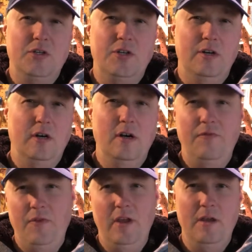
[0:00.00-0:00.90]
sure
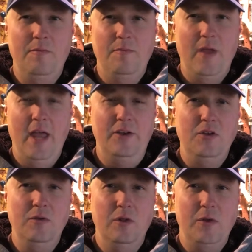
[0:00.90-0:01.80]
if they had
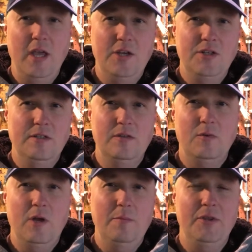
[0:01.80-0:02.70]
2 locations or
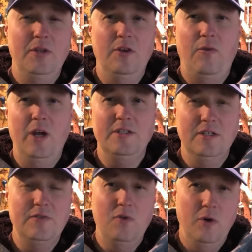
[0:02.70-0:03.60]
what, but the address
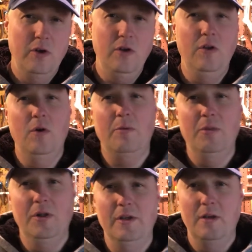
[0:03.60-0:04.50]
is for a New York
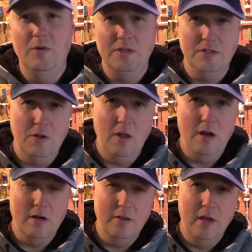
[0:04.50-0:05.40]
building, which is no
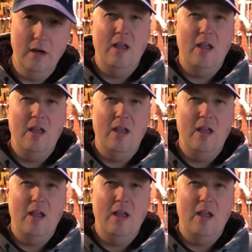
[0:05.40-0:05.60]
longer there.